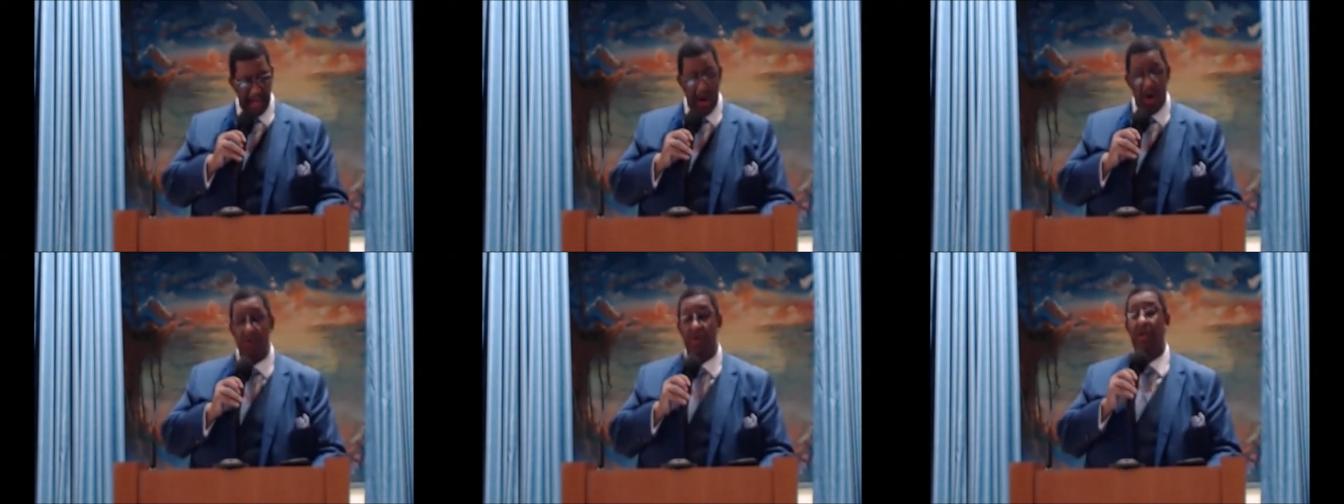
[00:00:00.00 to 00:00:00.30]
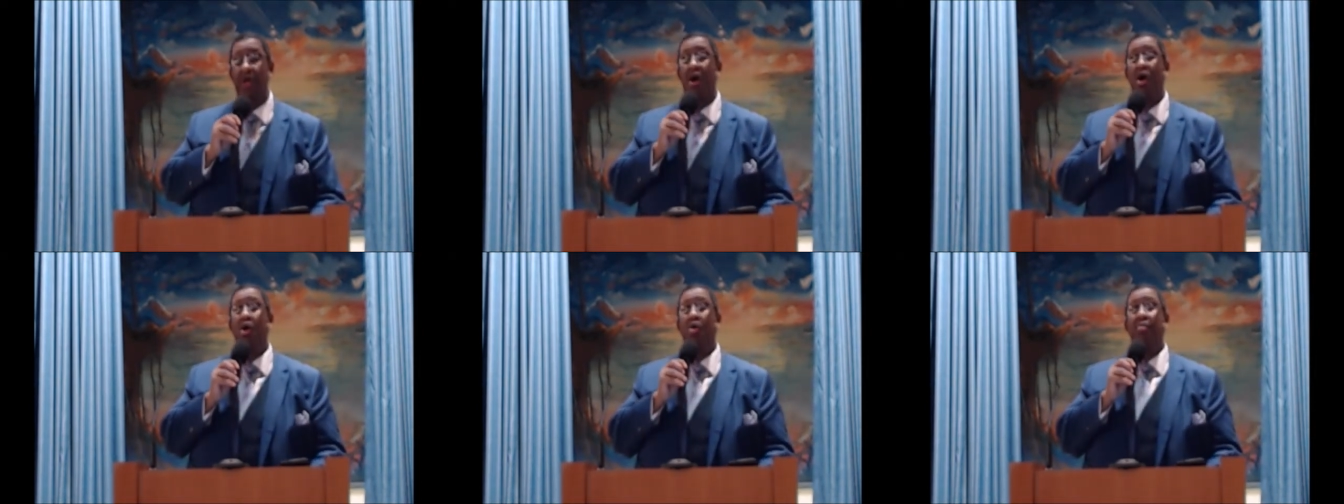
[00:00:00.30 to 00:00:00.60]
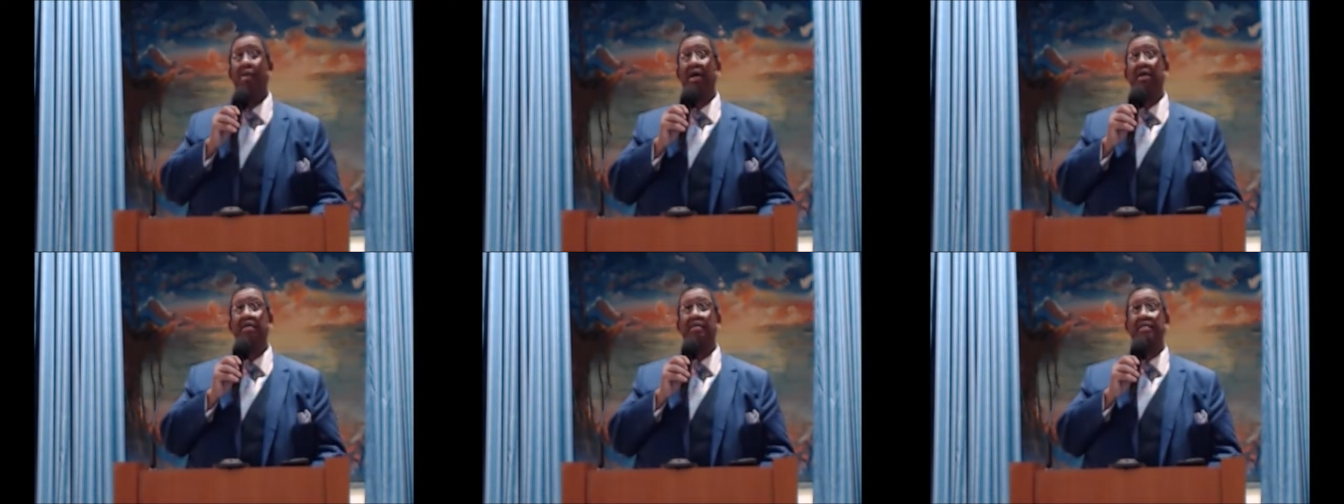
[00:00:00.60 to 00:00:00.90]

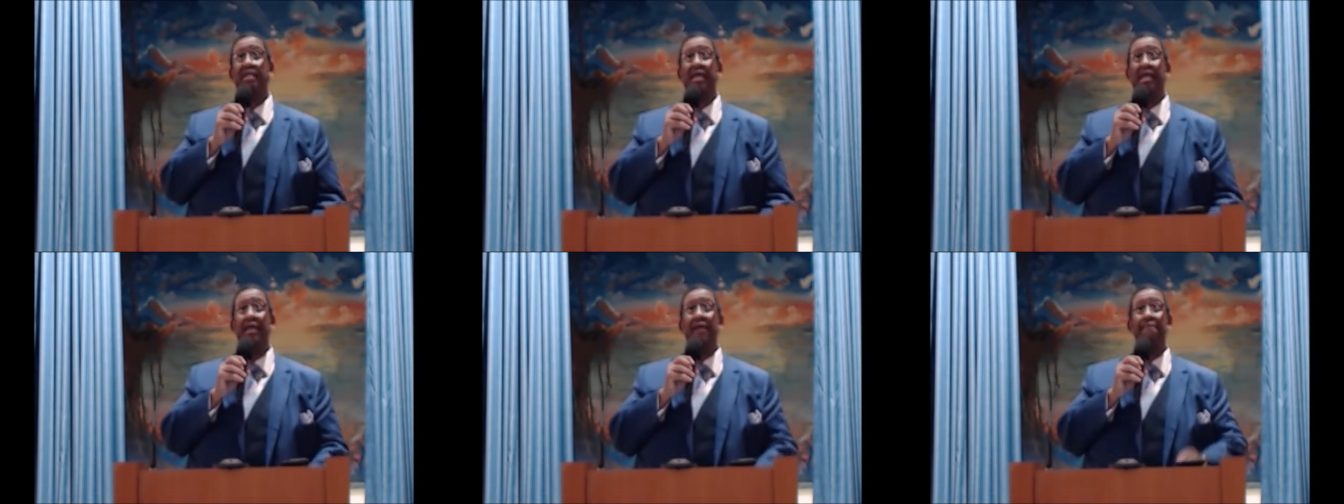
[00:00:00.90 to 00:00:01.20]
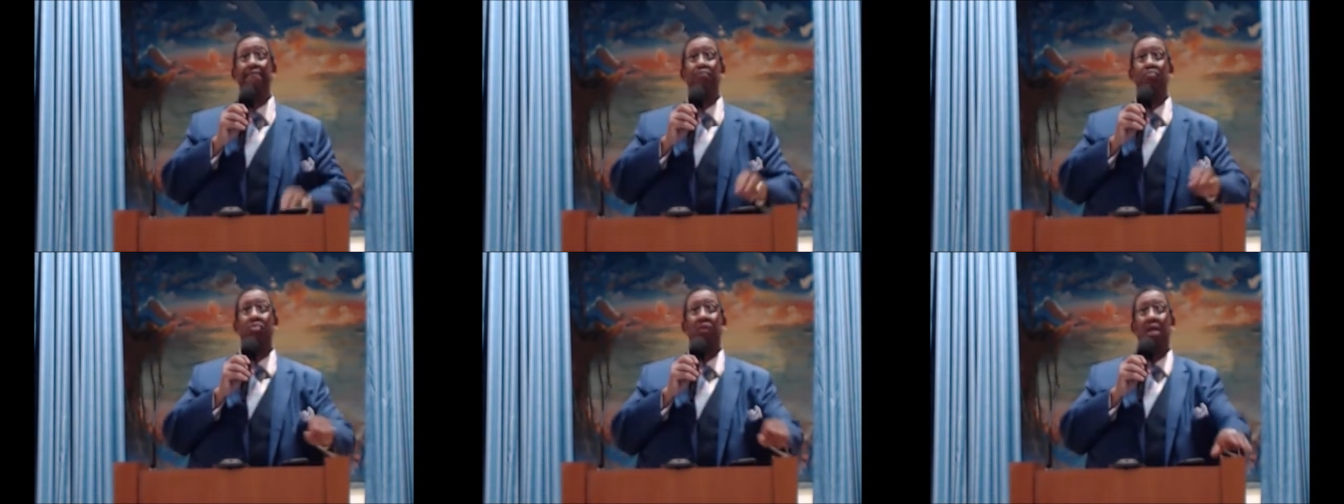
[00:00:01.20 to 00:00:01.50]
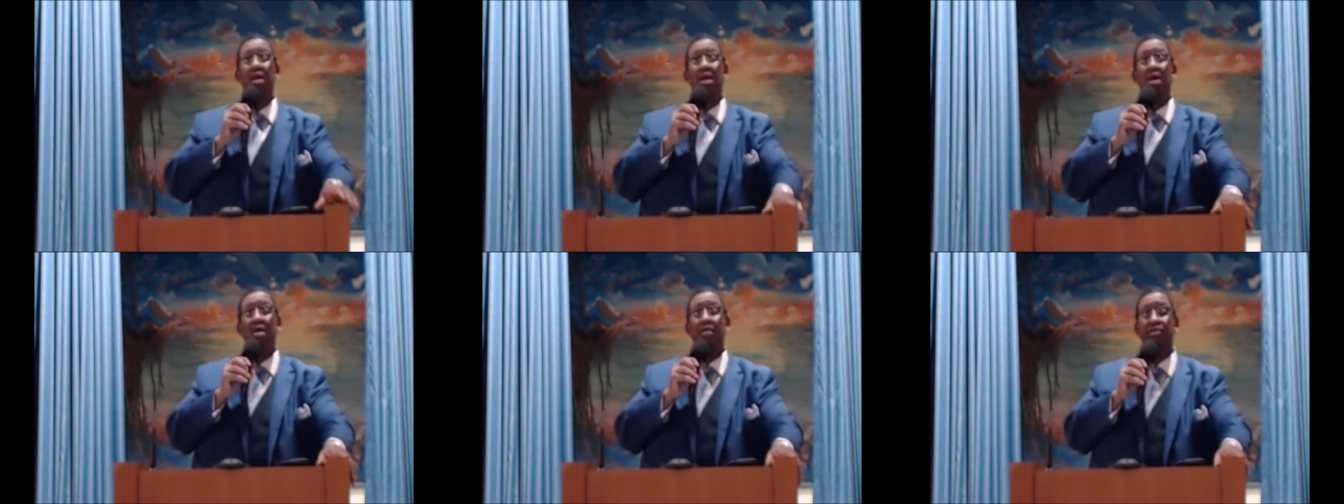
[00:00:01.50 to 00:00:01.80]
Oklahoma City
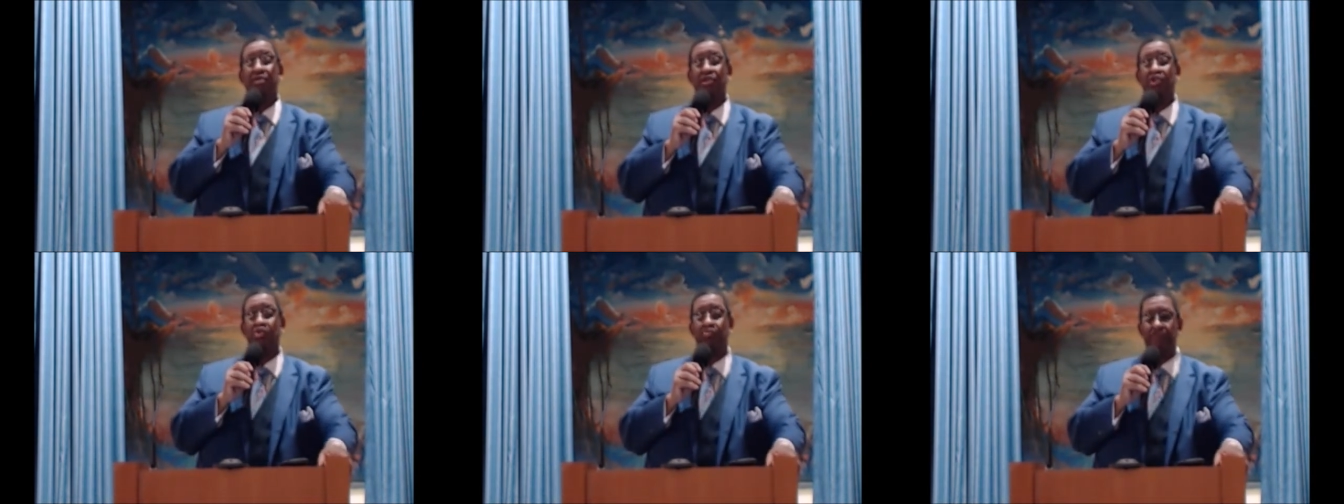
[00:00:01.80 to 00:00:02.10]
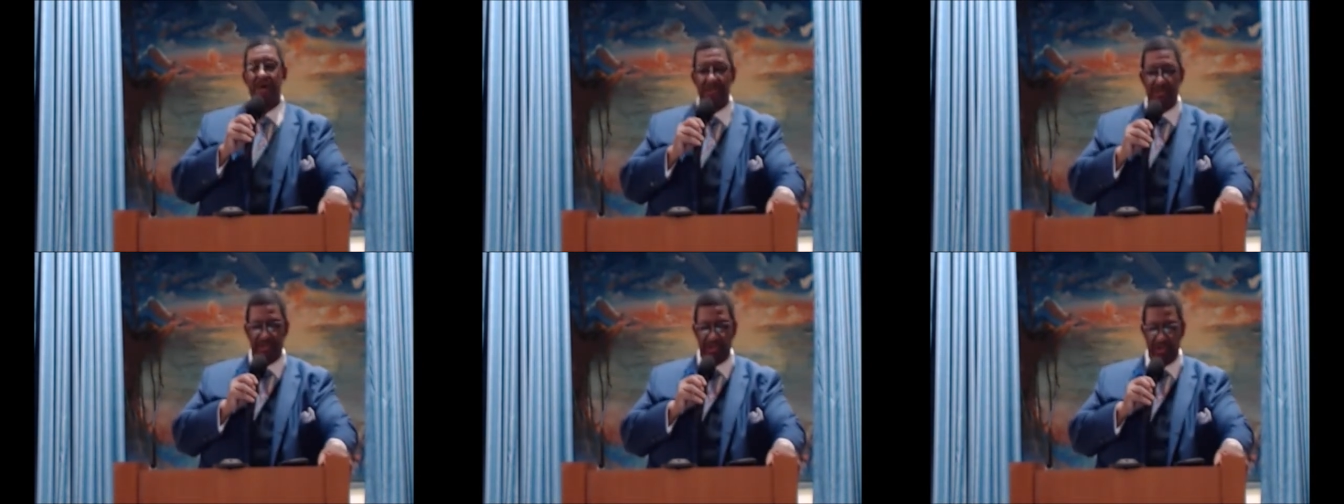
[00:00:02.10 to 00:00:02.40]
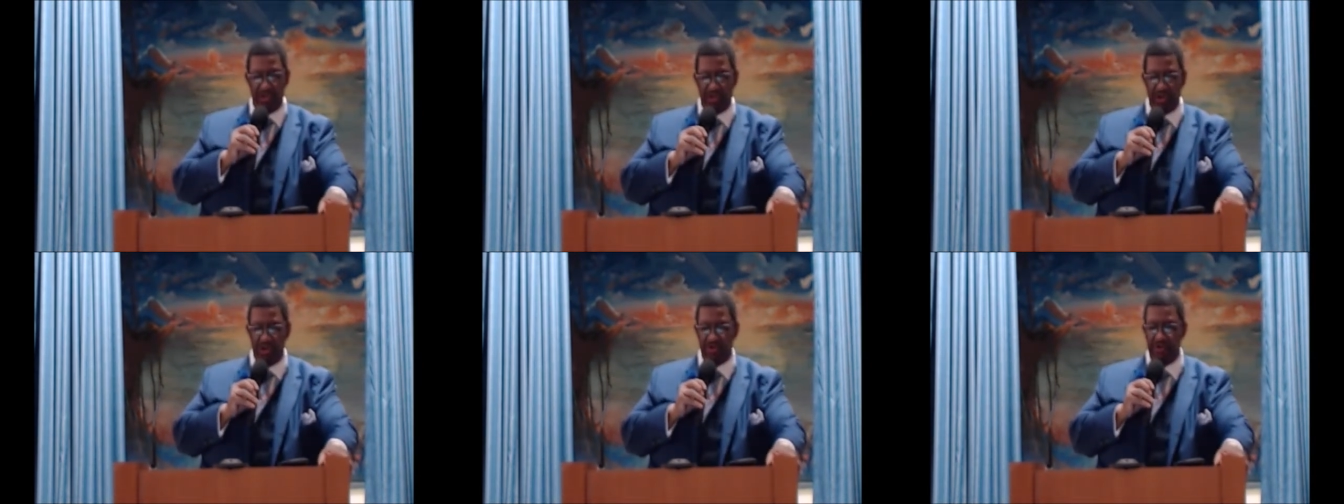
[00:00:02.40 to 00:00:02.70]
to the Spencer
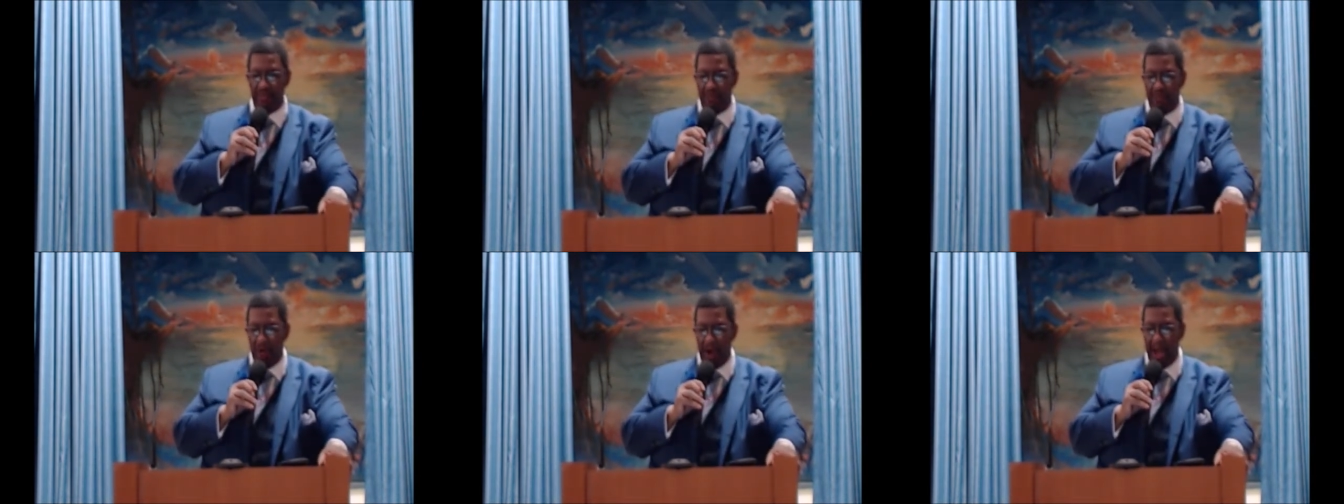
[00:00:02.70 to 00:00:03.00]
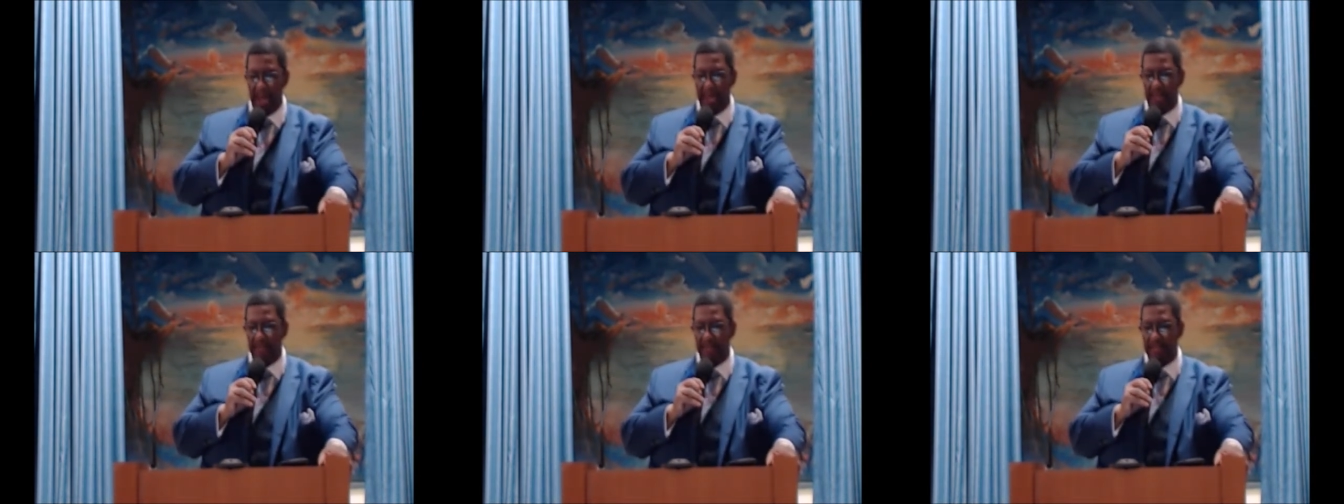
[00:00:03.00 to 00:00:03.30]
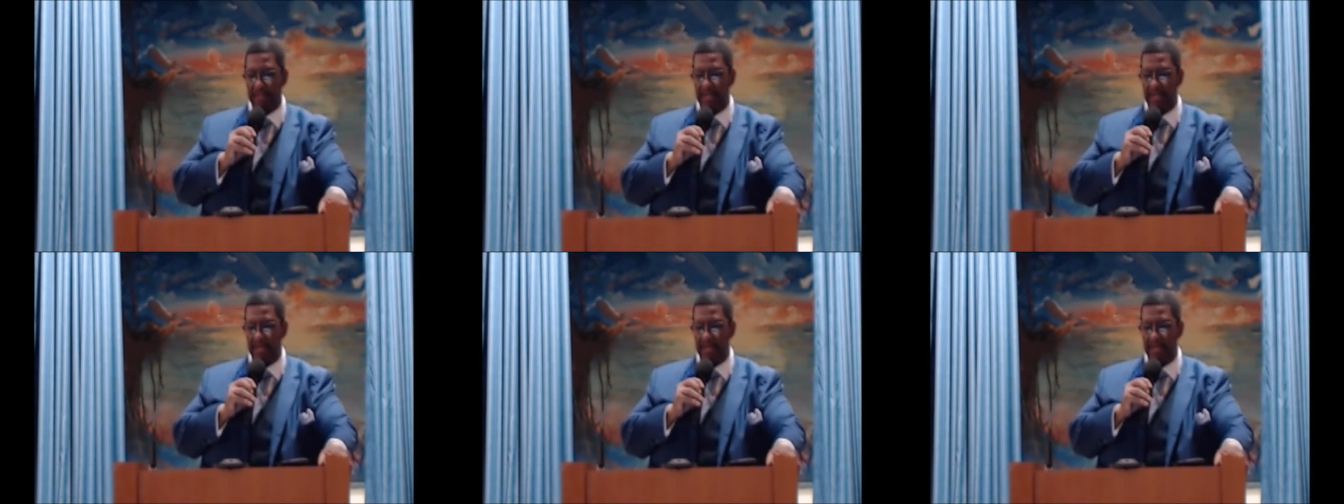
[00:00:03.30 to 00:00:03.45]
Church of Christ.